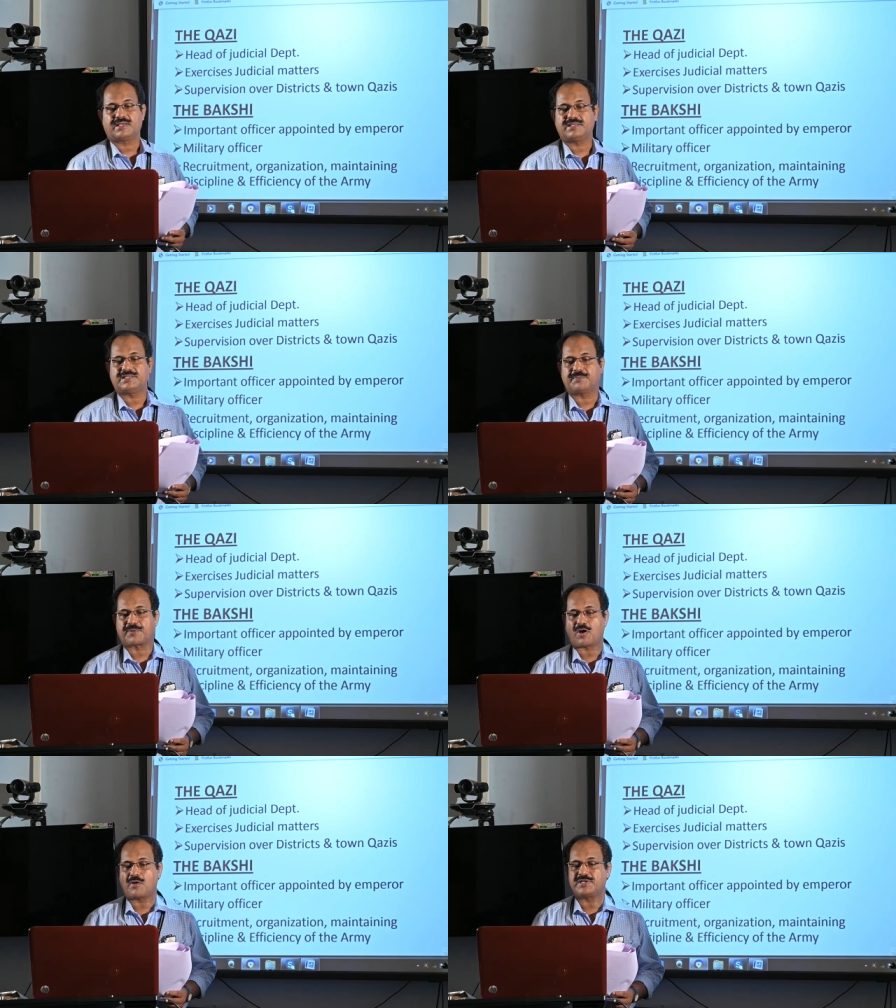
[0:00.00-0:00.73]
in the
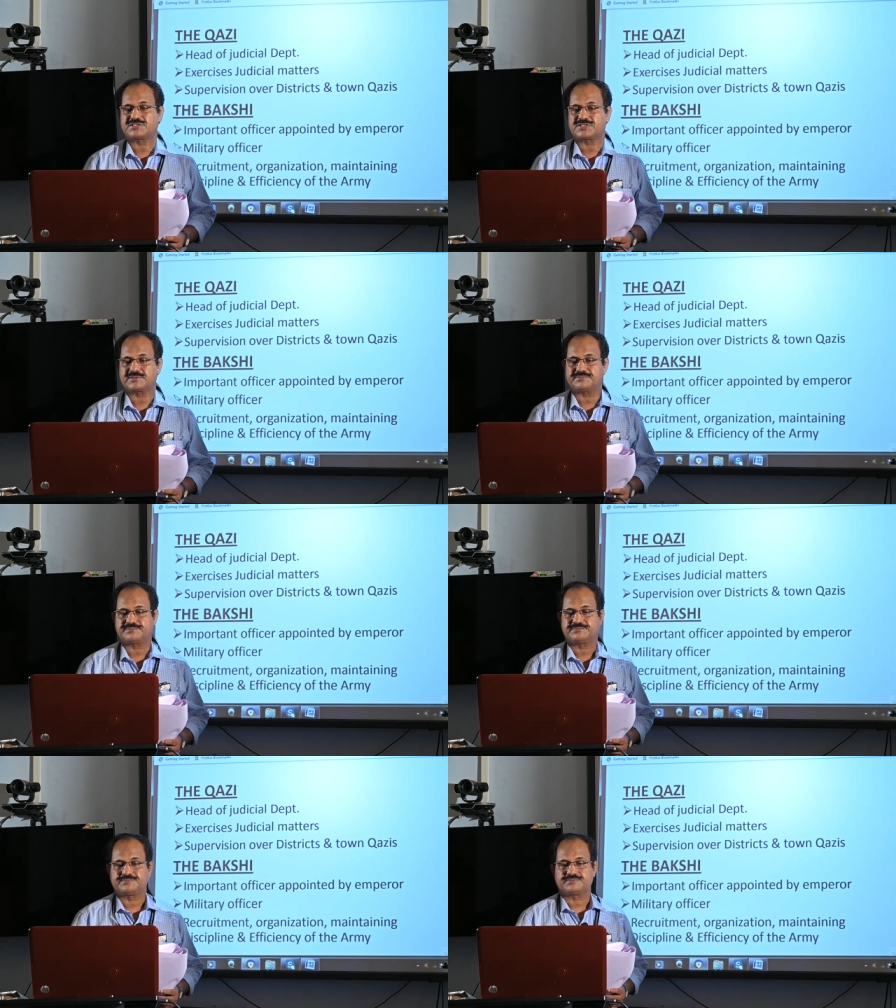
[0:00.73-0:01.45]
province.
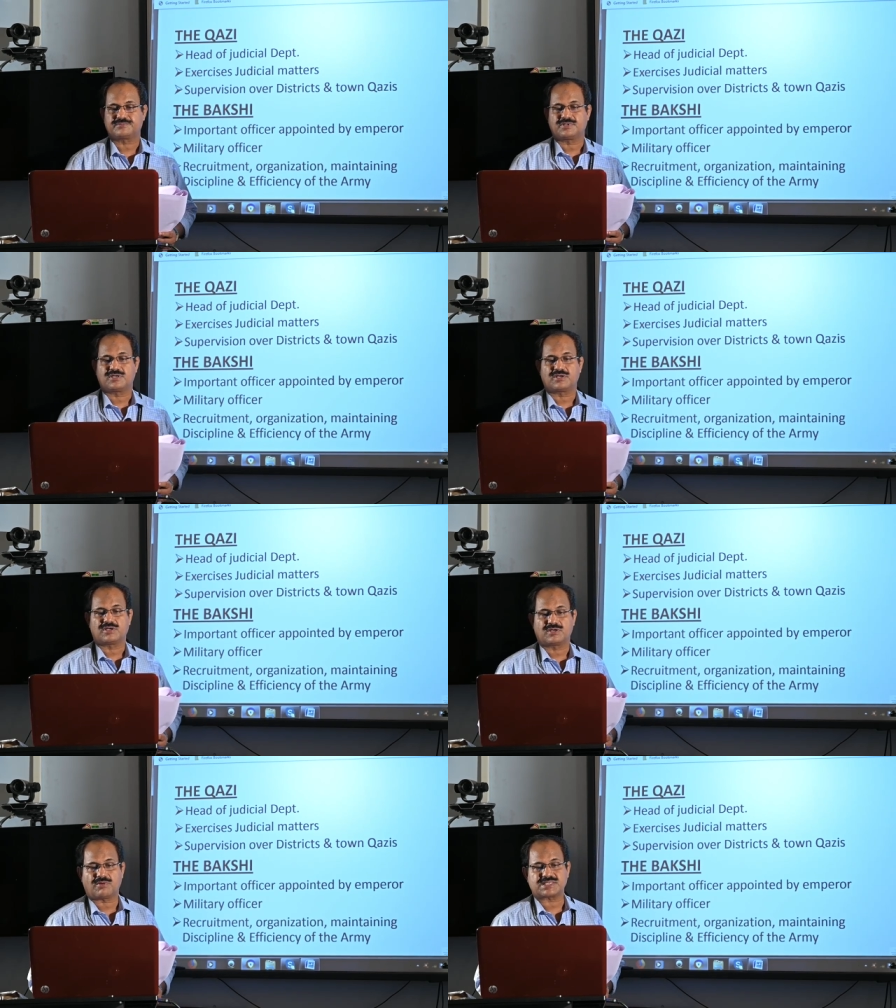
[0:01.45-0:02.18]

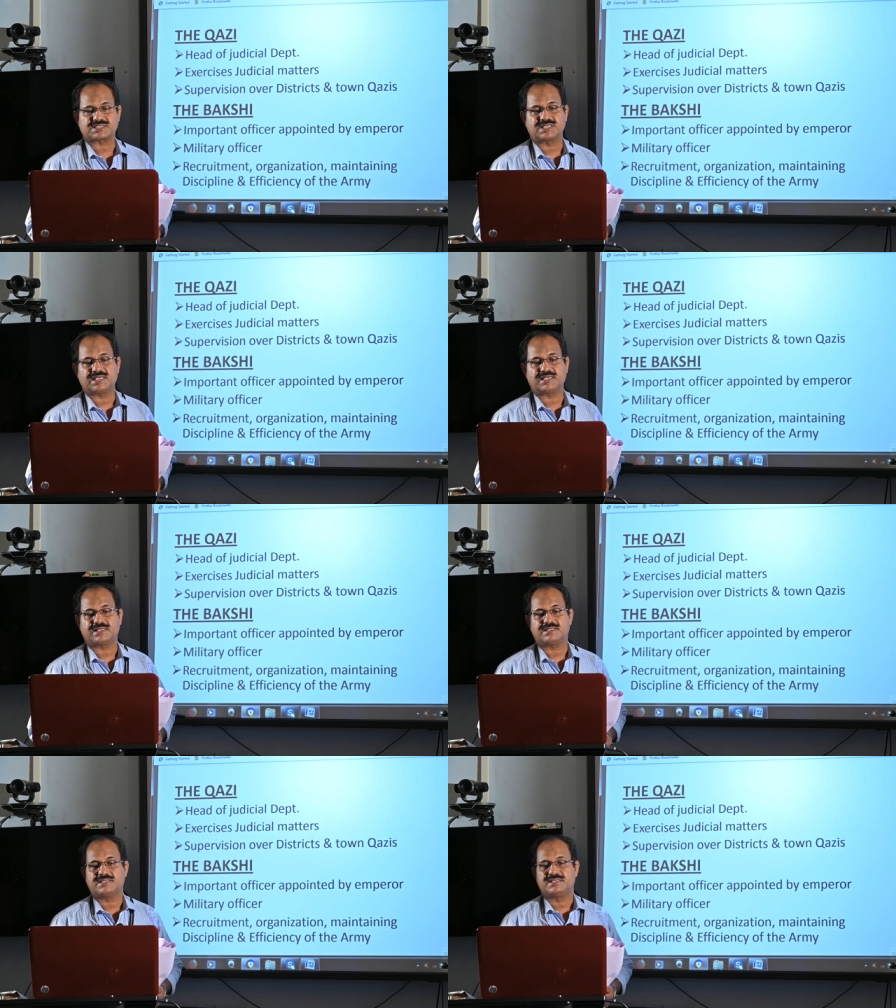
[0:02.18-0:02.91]
who was the
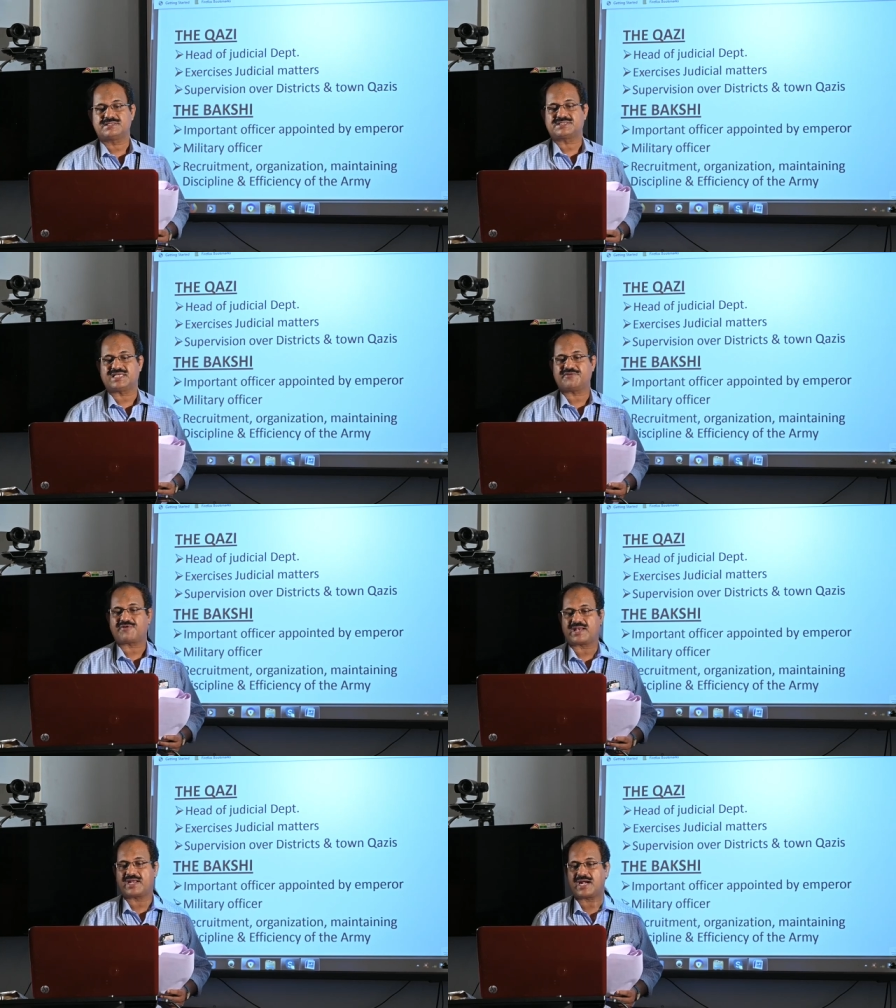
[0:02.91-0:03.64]

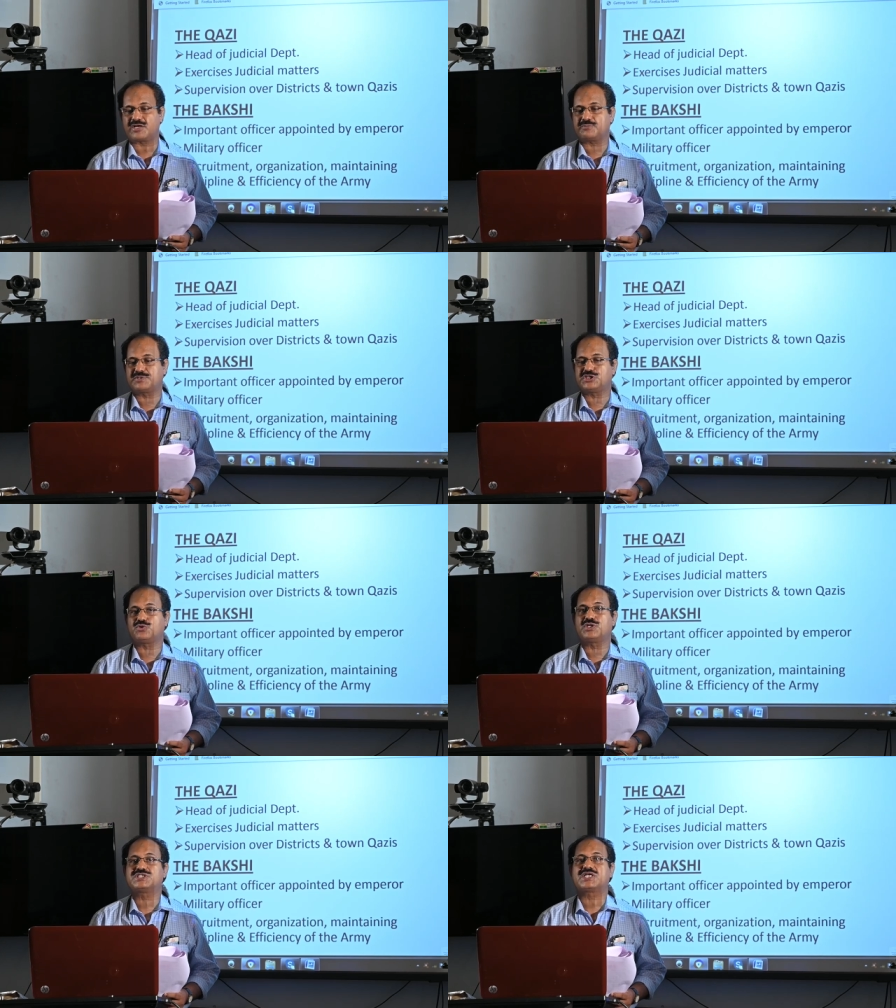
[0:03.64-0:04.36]
chief and head of the
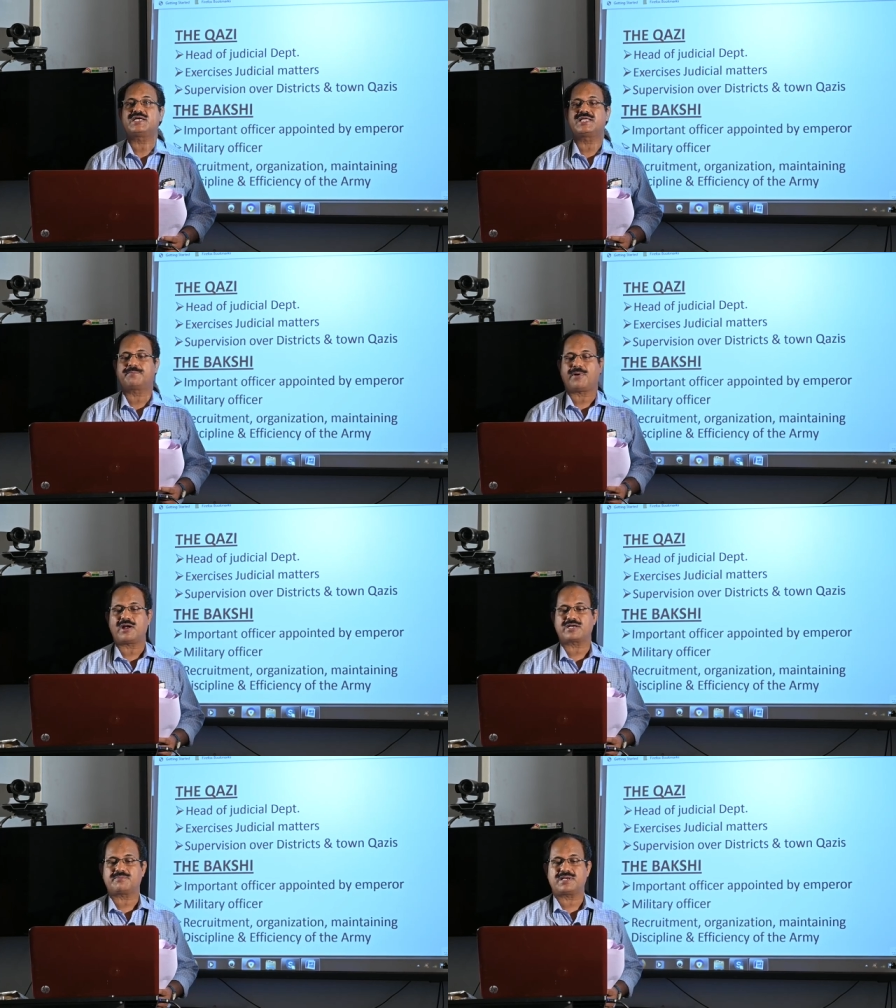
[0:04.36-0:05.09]
judicial
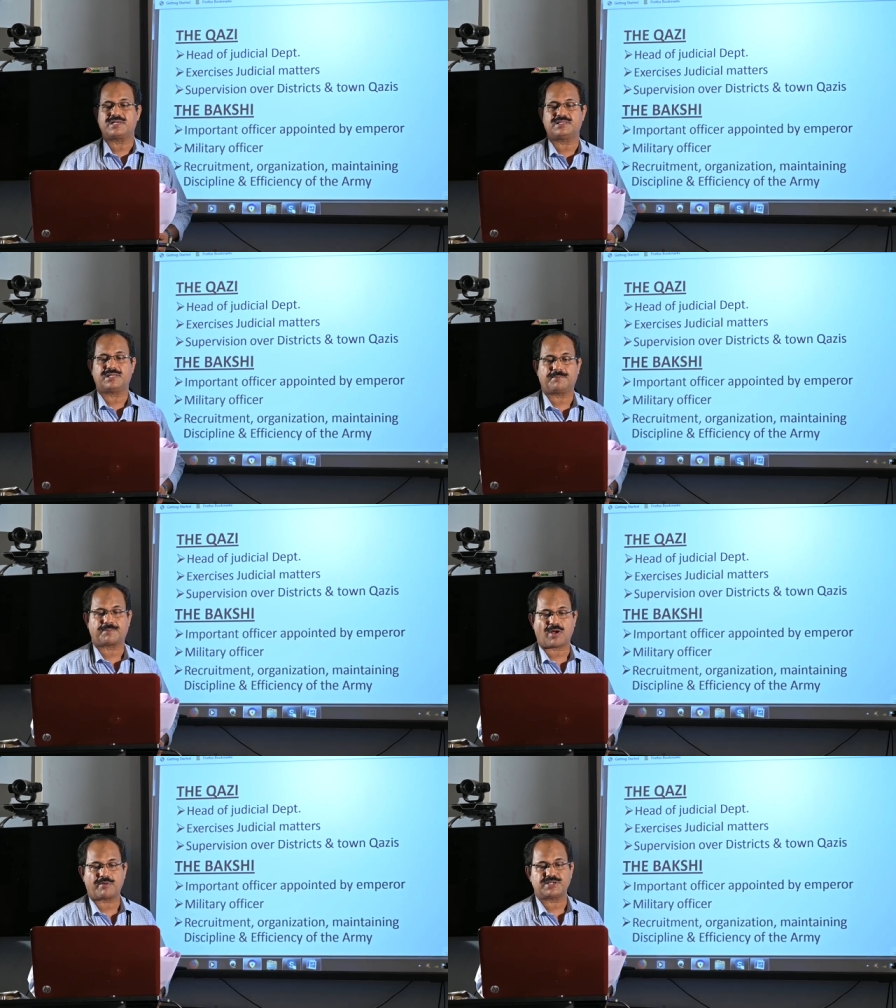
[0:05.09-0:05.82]
department in the
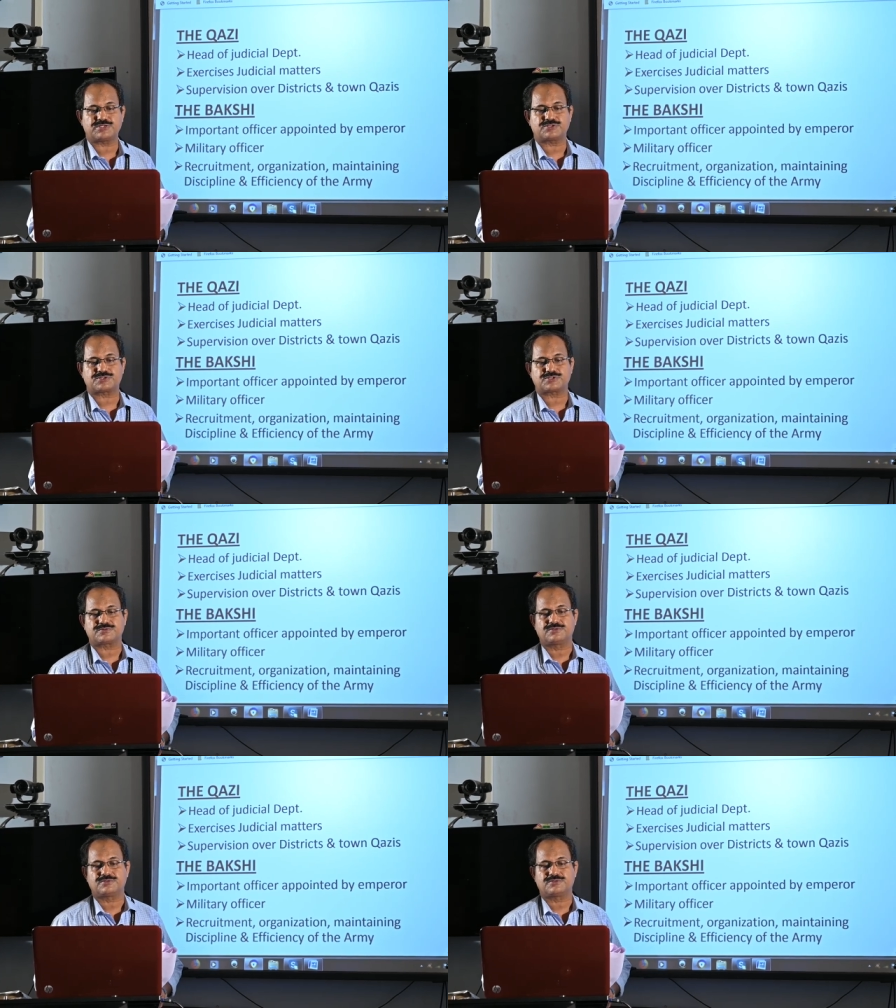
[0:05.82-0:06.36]
province